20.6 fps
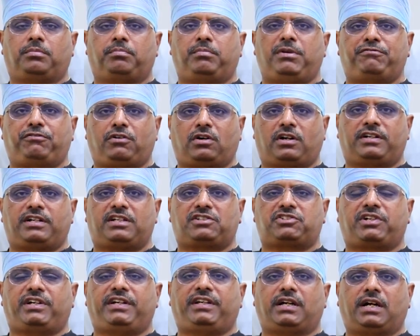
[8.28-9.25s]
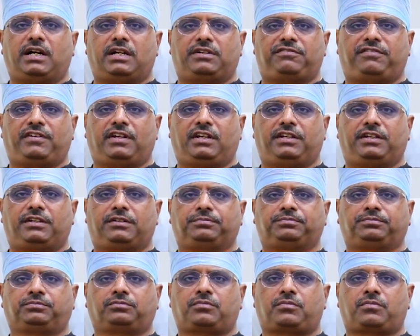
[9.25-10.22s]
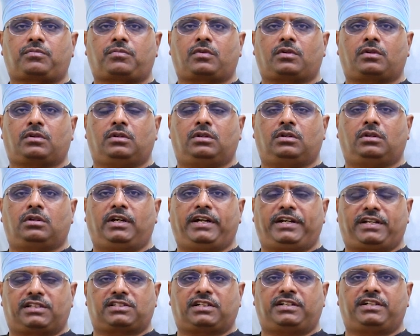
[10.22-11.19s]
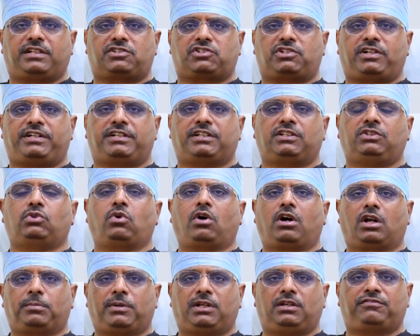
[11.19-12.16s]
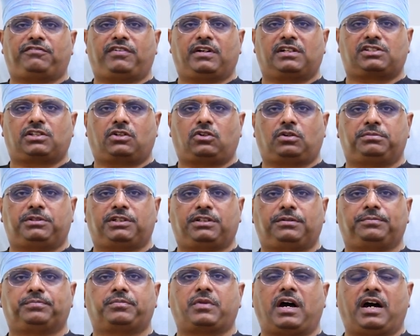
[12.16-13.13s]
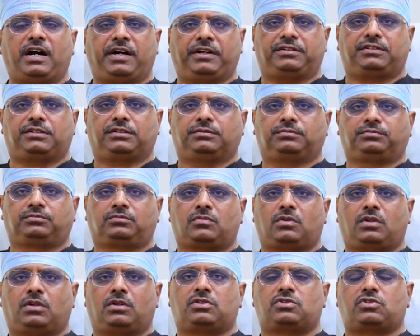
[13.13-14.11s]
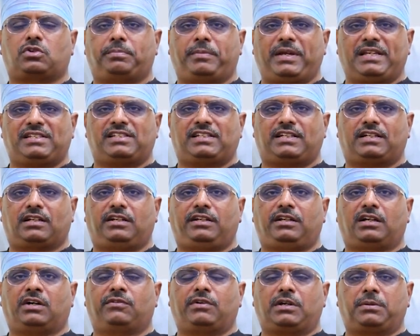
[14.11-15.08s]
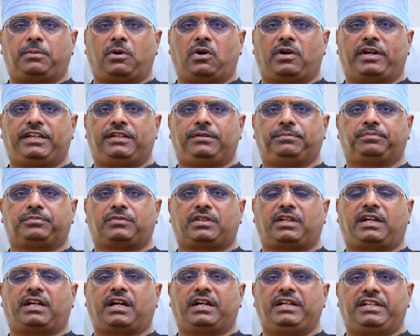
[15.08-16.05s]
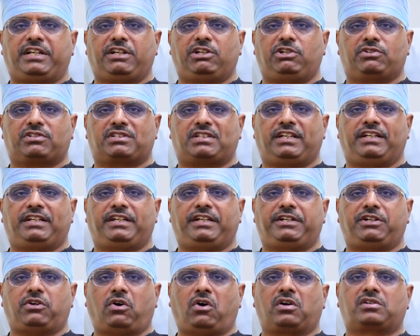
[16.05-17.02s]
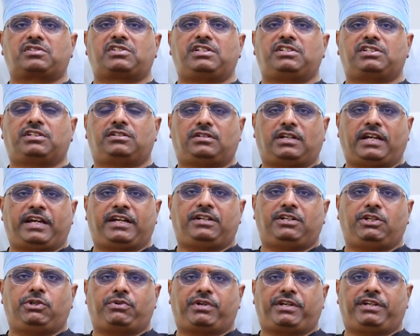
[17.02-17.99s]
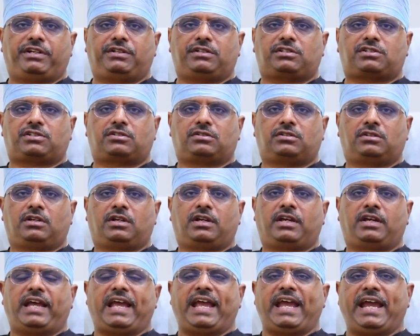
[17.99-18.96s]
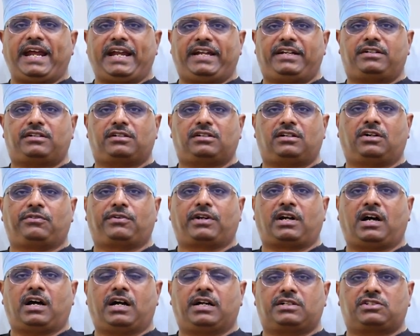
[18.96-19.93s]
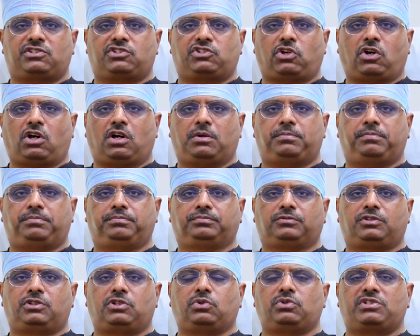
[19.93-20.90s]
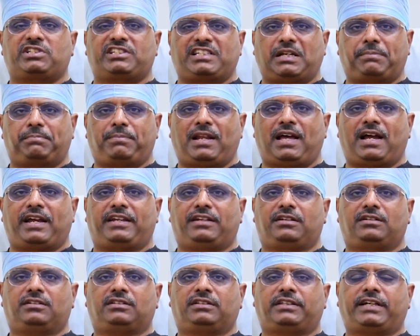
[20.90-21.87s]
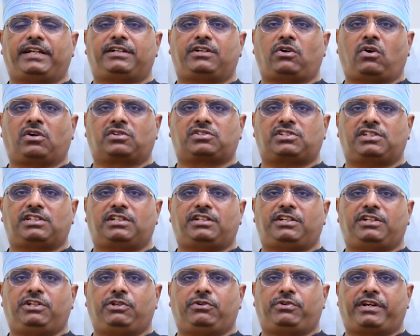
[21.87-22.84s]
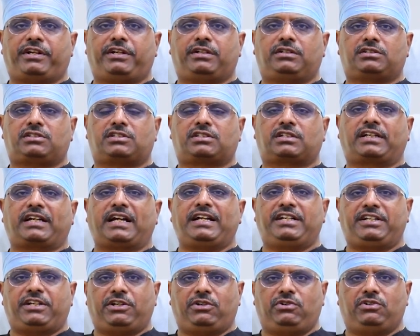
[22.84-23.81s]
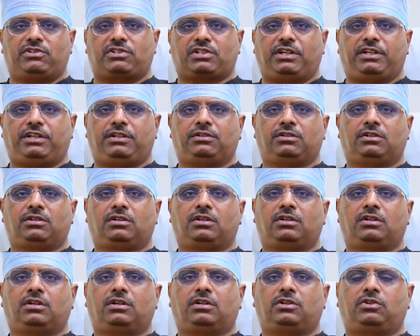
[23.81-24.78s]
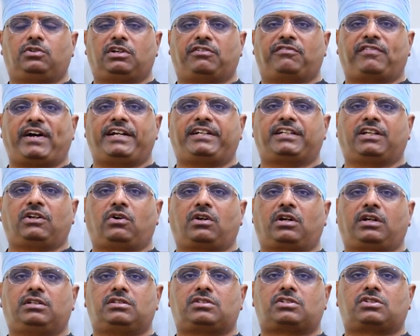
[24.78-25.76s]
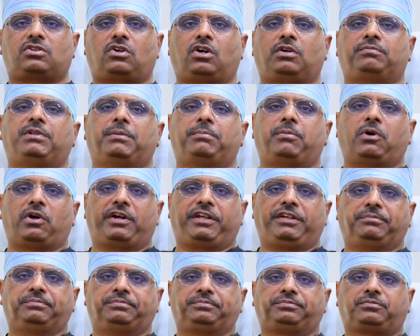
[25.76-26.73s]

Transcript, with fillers: Before understanding heart failure, let us understand the normal function of the heart. So basically our body continuously needs oxygen and nutrients, and our heart's job to supply that oxygen and nutrients continuously to the vital organs of the body.